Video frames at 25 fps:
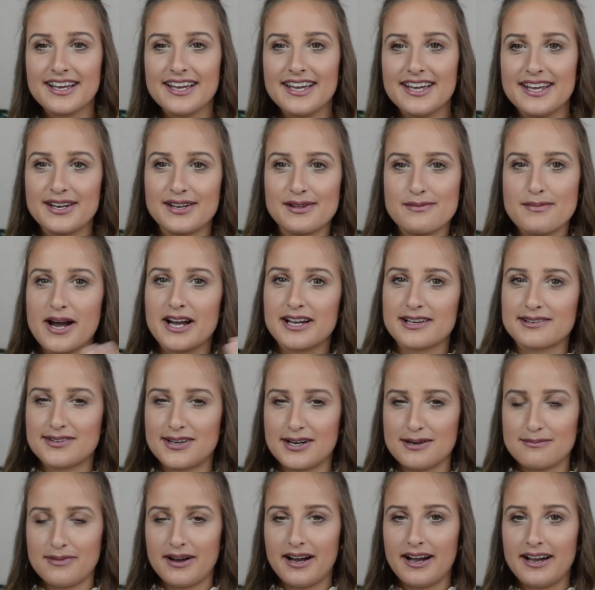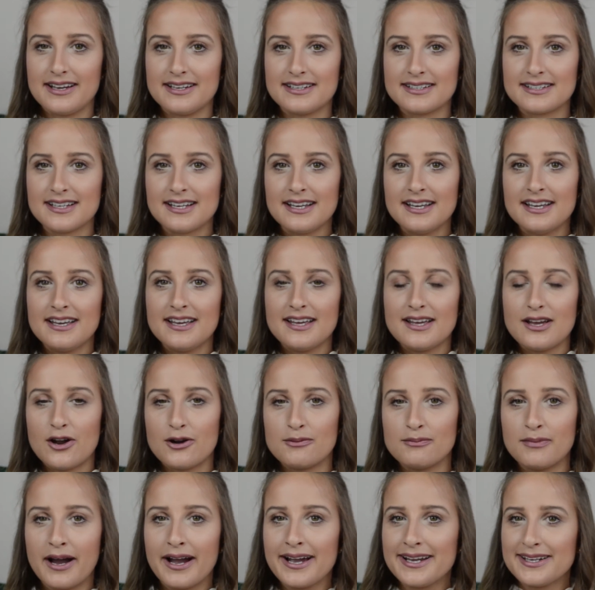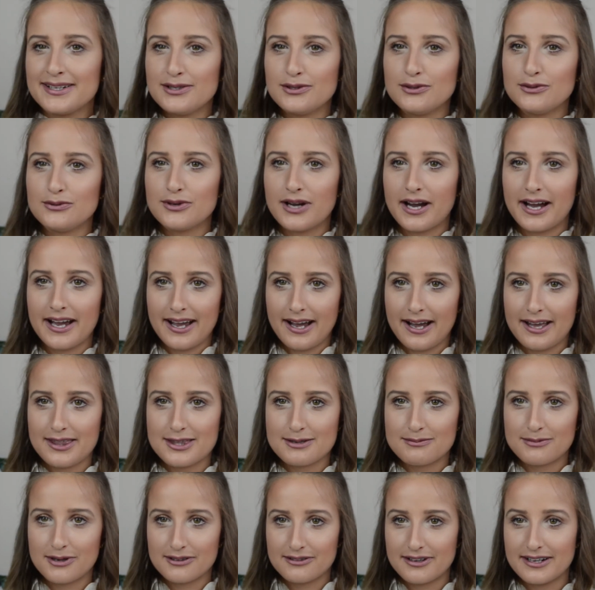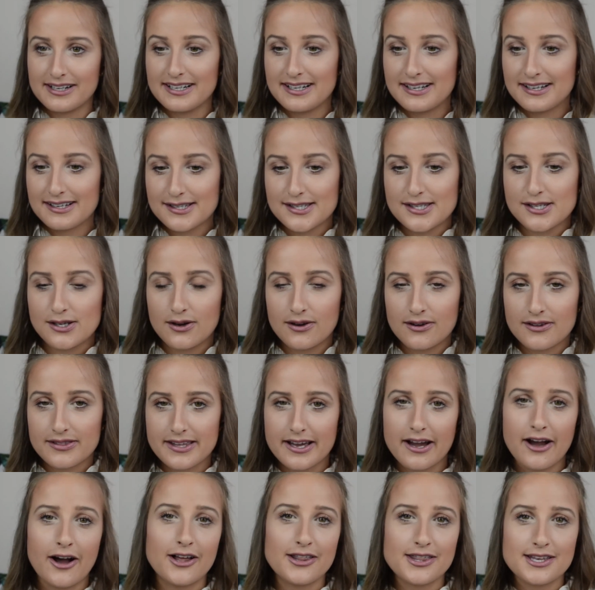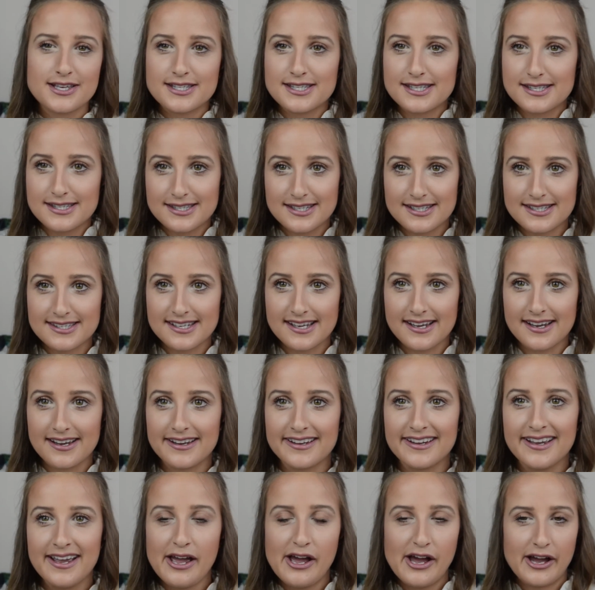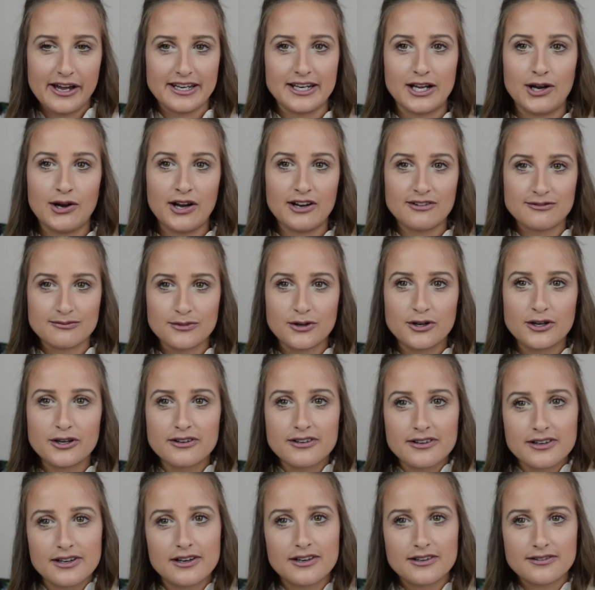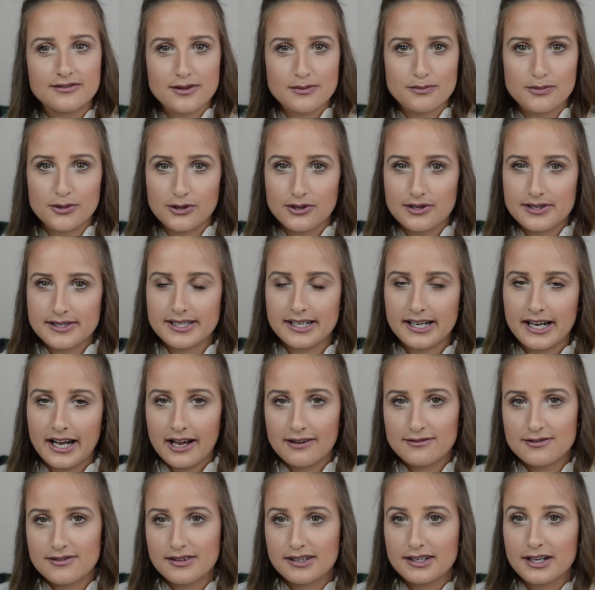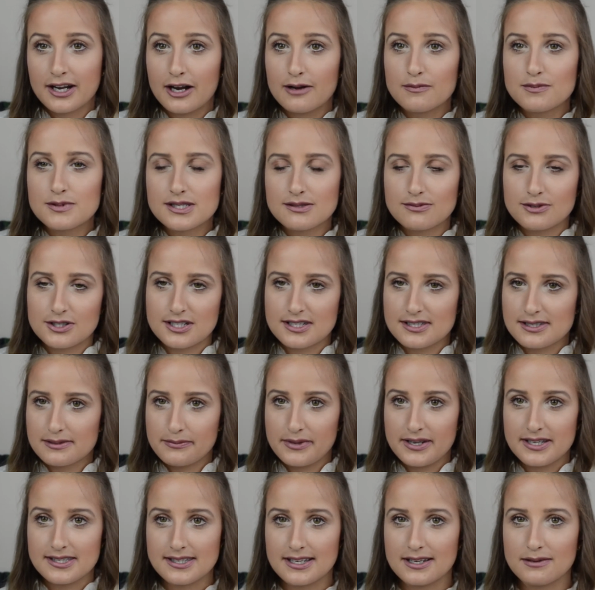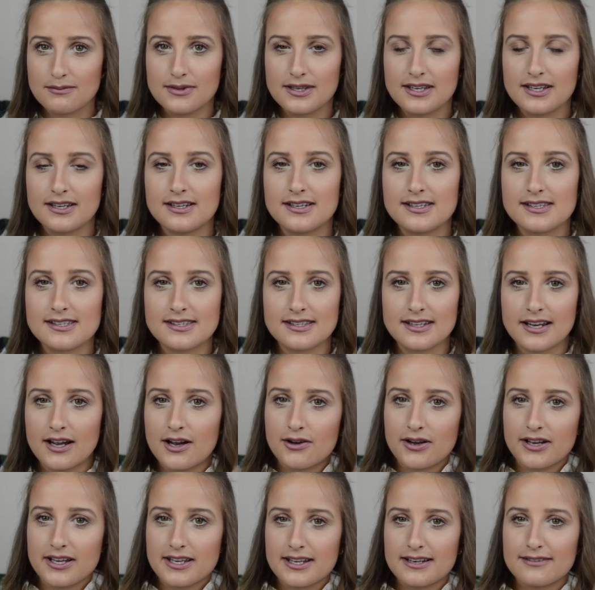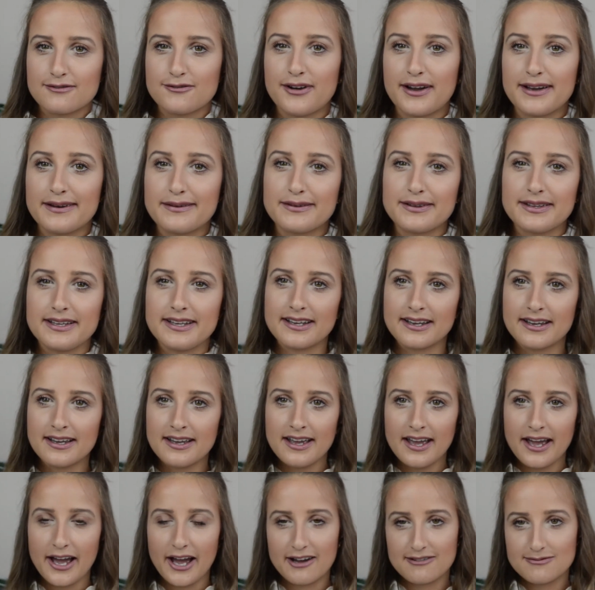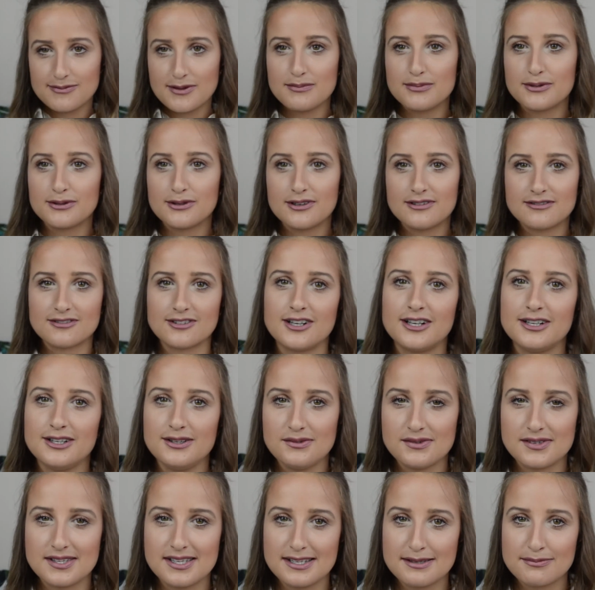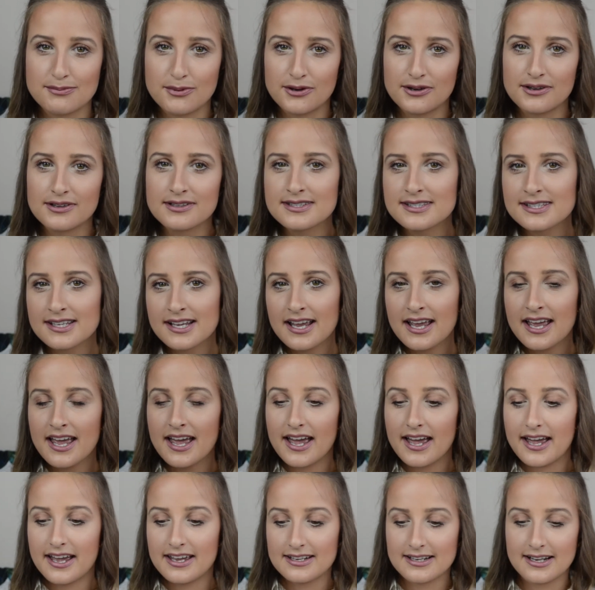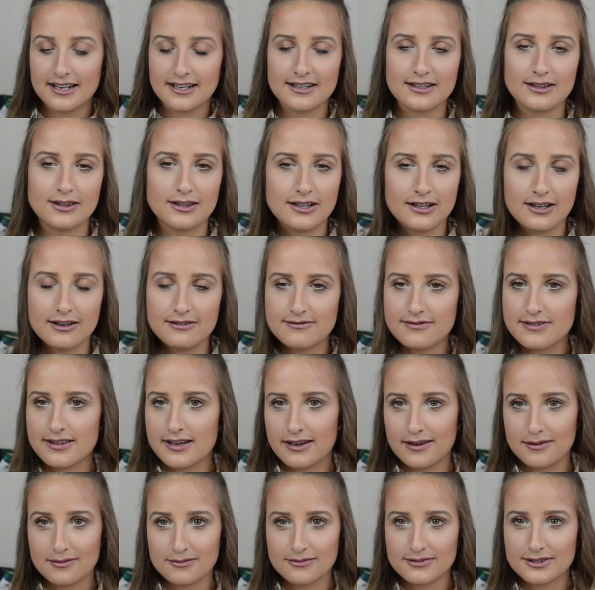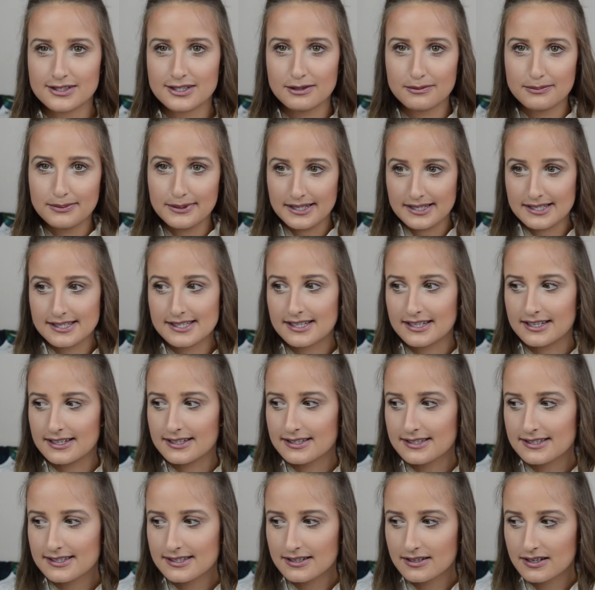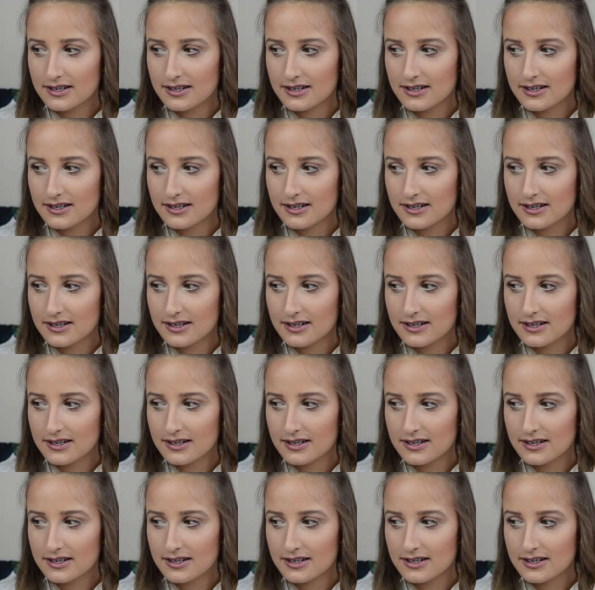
in the back of her mind knew I had them already. So all this is to say, I now have more of the bowls than I have of the cups, which is amazing because now I can finally have people over and use these bowls, and I love them to pieces.